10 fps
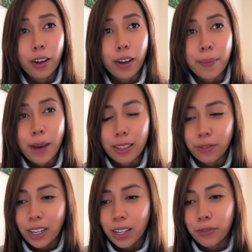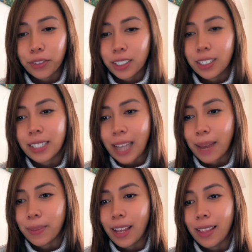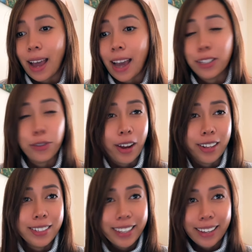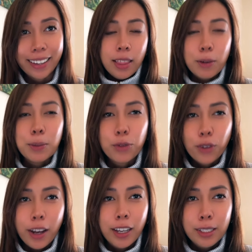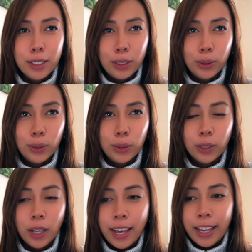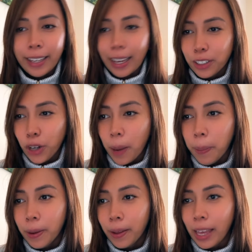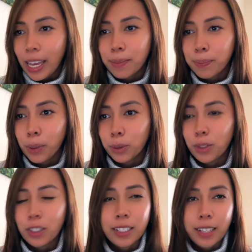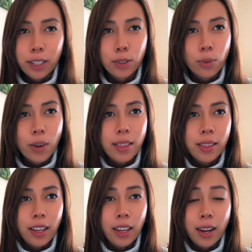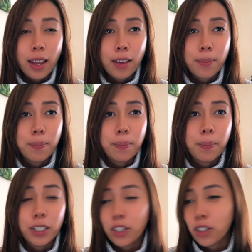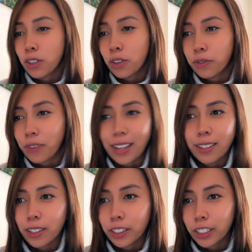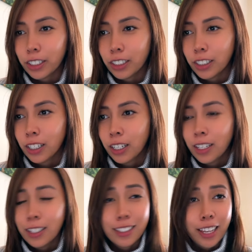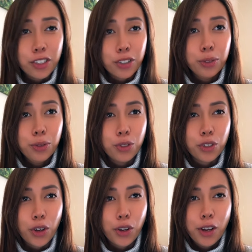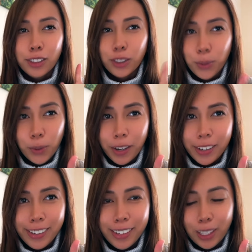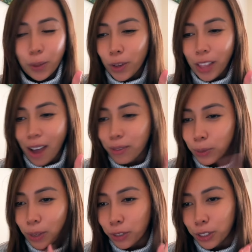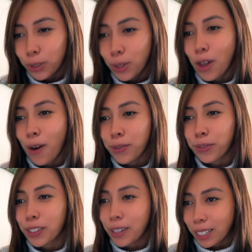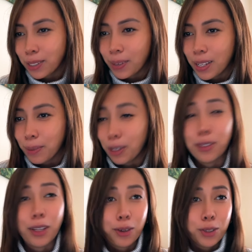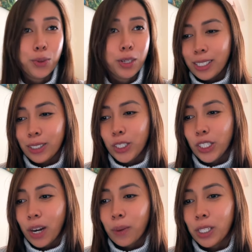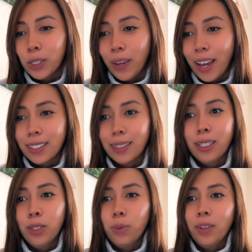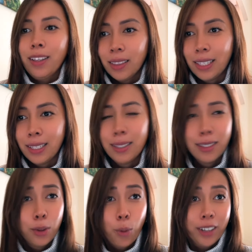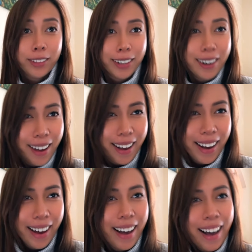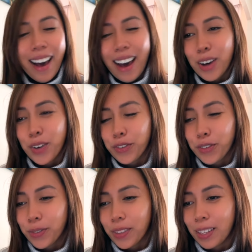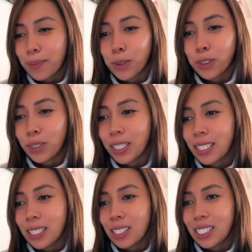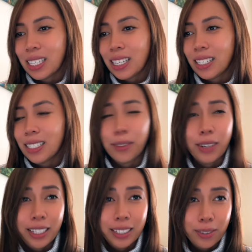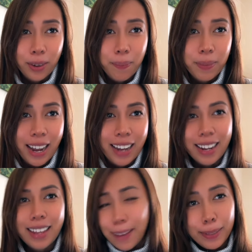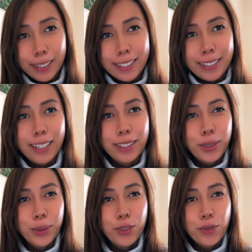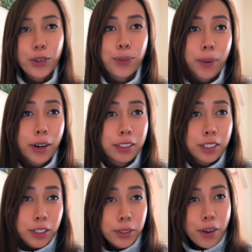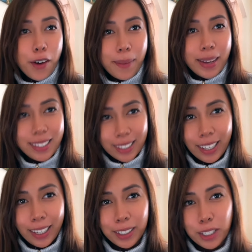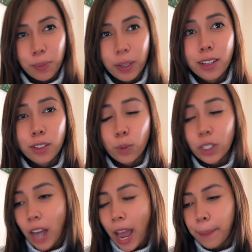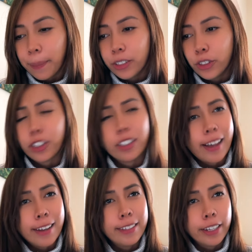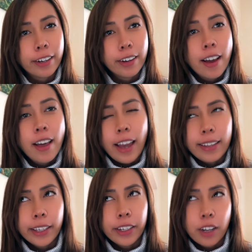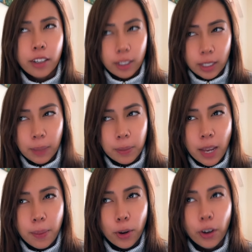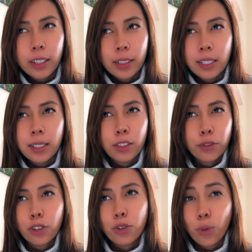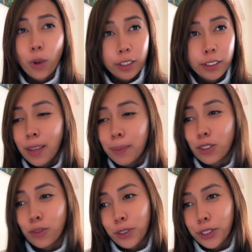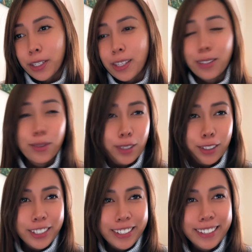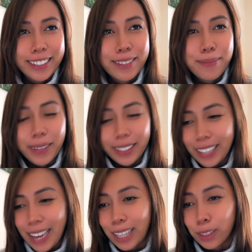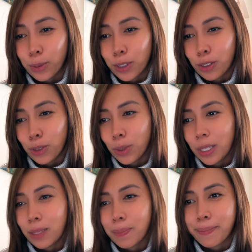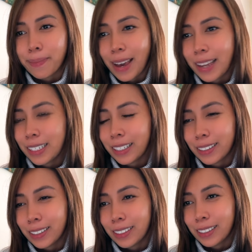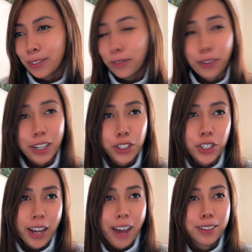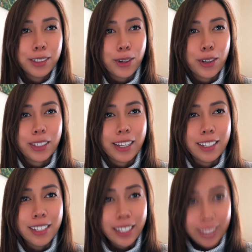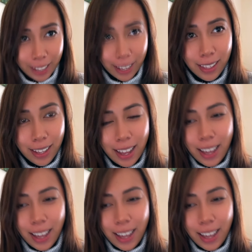about the very first time that I tried skiing. Now I'm trying to catch up and post the next one in a much faster schedule, so don't worry, you won't have to wait for too long for the next one, because I also want to share with you guys, at least within this quarter of the most recent ski trip that I did. Please stay tuned for part two of my skiing experience, which happened just last year, I think around the same time, or at least in the first quarter, because of course that's winter season. But yeah, it was to this magical French town called Châtel.